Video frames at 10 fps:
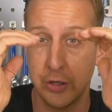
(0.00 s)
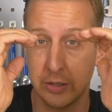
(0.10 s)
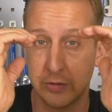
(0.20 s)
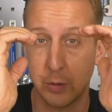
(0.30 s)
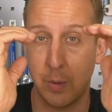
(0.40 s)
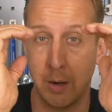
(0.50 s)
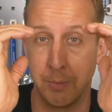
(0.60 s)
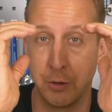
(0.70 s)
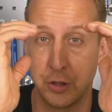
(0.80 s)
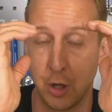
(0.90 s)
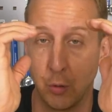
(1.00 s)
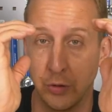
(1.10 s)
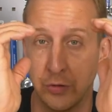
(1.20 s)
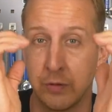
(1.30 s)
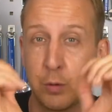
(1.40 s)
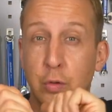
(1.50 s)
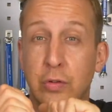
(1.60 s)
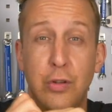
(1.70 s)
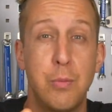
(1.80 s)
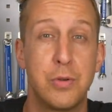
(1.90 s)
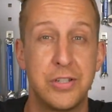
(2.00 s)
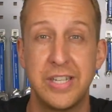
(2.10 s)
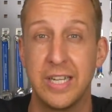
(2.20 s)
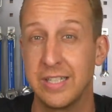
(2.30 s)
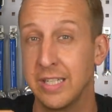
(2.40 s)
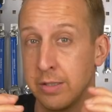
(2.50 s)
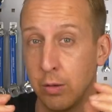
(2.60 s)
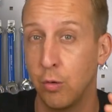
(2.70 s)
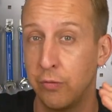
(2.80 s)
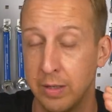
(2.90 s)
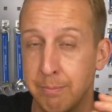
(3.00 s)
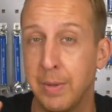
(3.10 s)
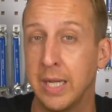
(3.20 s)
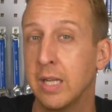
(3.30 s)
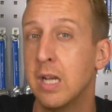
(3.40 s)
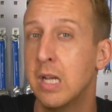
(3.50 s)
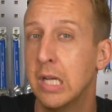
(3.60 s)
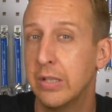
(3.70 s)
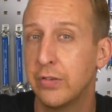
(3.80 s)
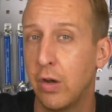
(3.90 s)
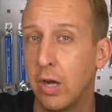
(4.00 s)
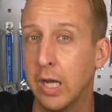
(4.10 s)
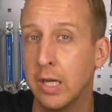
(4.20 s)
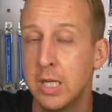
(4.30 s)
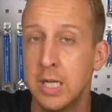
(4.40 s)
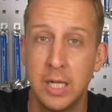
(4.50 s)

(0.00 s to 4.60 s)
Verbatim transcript: you can square up those shoulders. And of course, a 2.6 is an awfully big tyre.